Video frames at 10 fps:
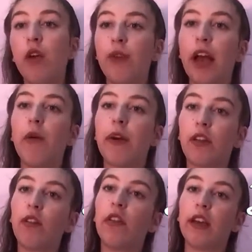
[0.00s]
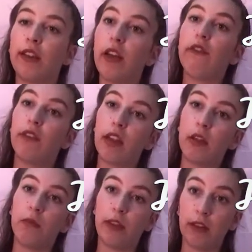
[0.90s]
oh yeah, I worked on that, the given
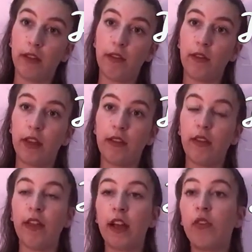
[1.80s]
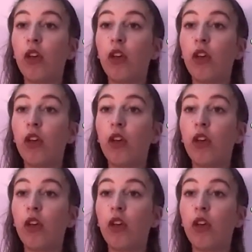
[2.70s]
circumstances and things like that.